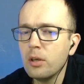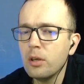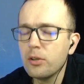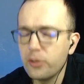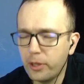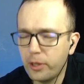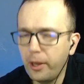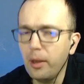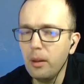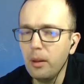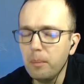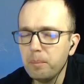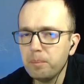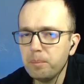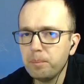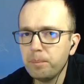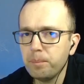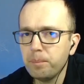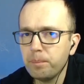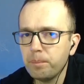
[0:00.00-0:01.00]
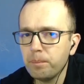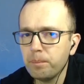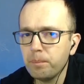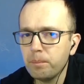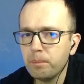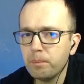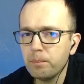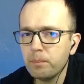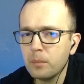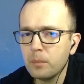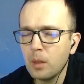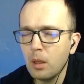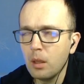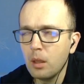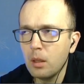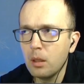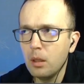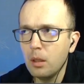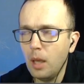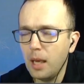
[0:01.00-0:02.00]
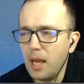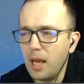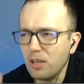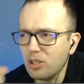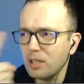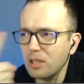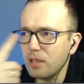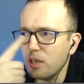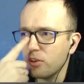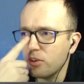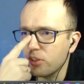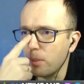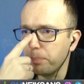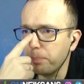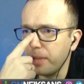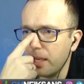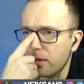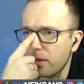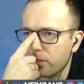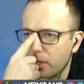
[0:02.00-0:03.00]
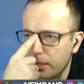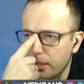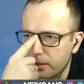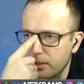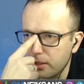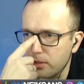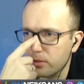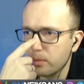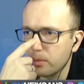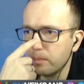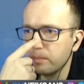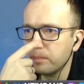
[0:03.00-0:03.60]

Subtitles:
skill. And actually, there's some players like this.